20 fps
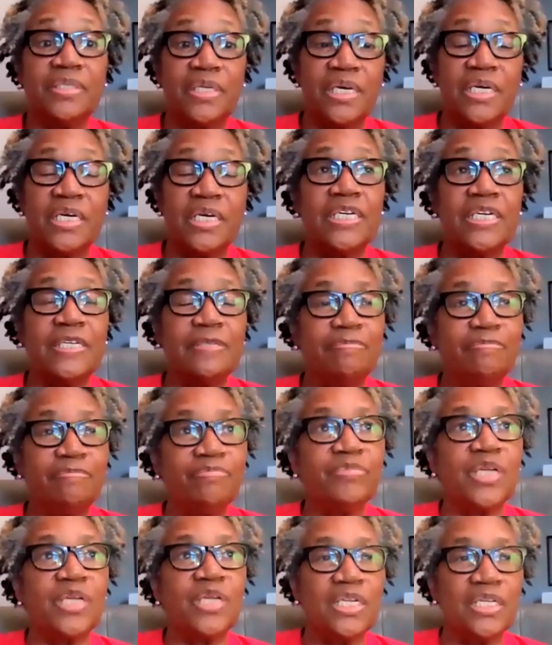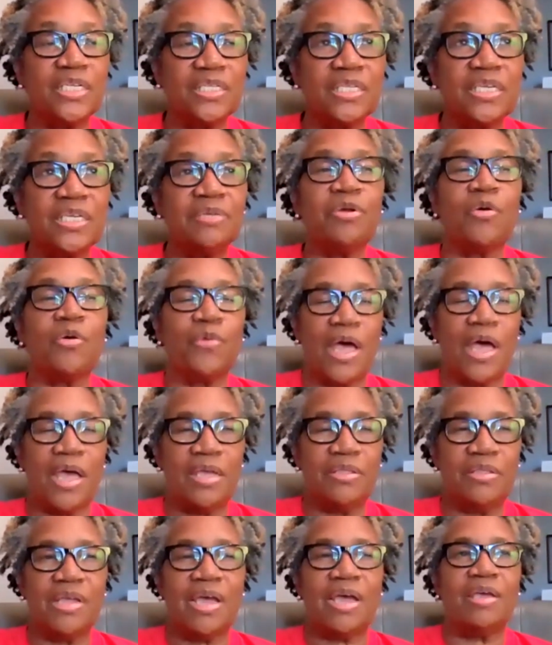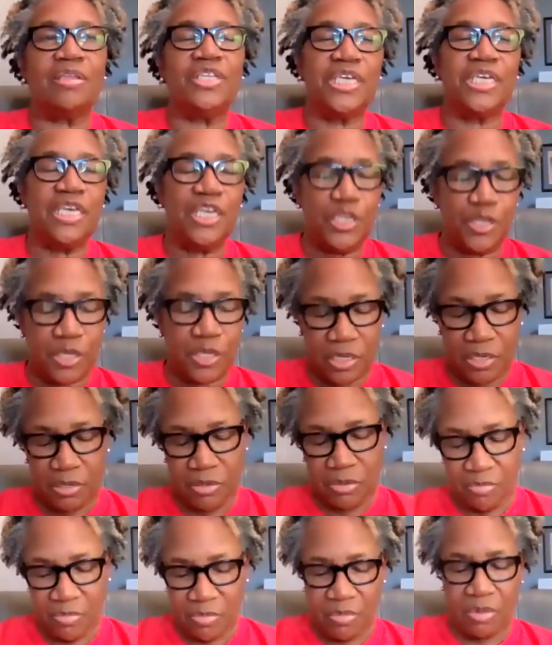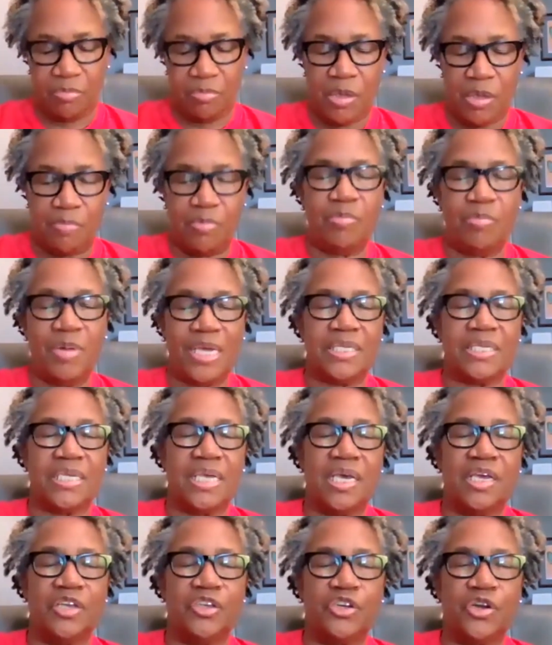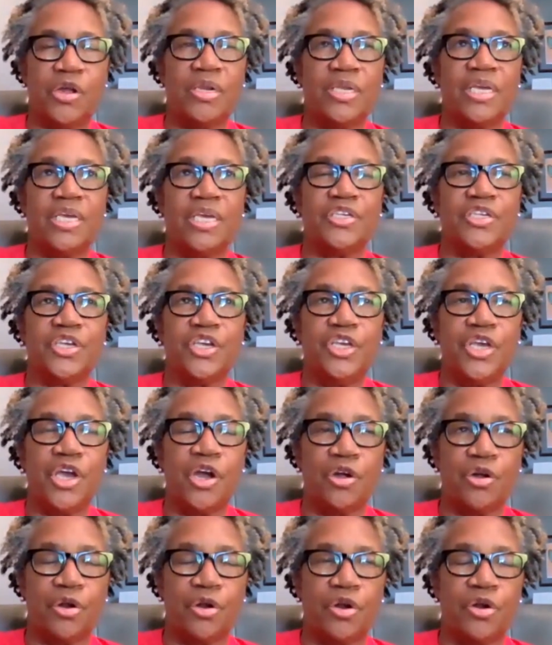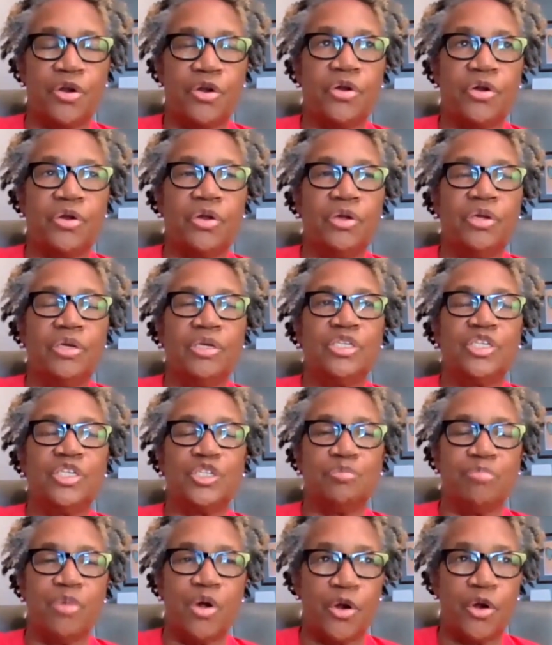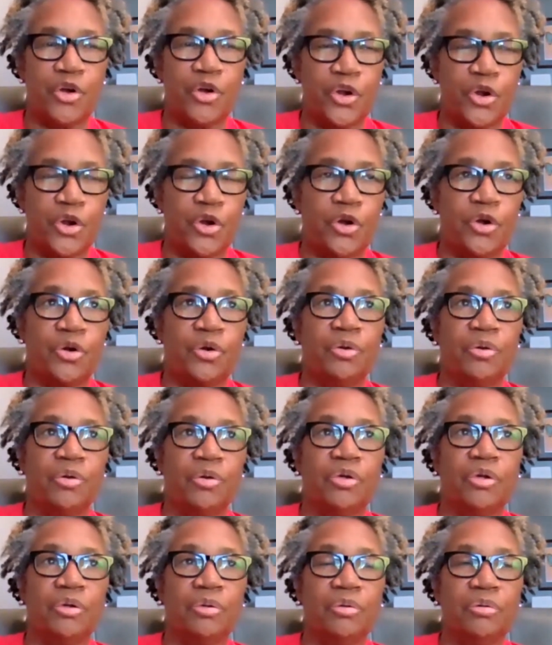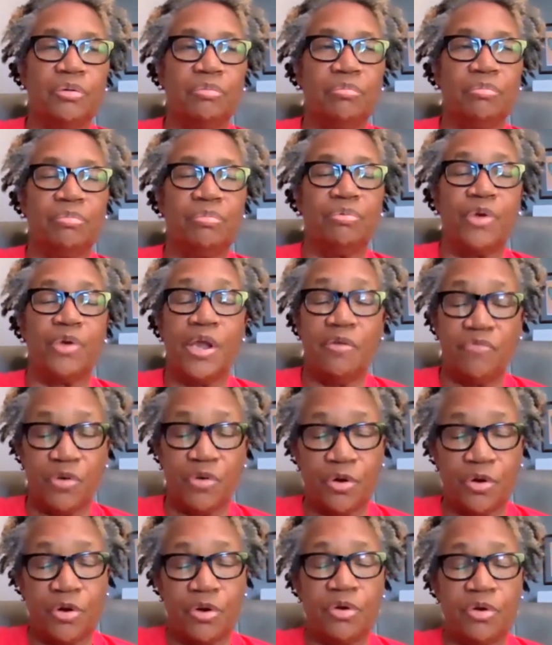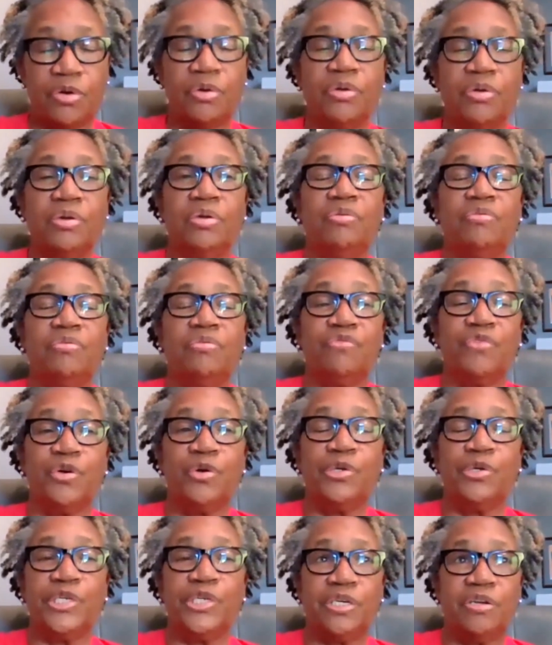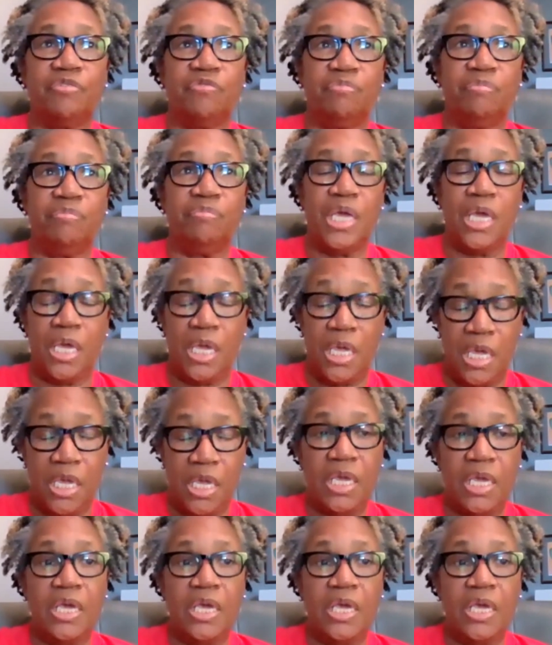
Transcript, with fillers: um, oh, I, I tease people by saying Charlie is a younger, smarter, braver version of me.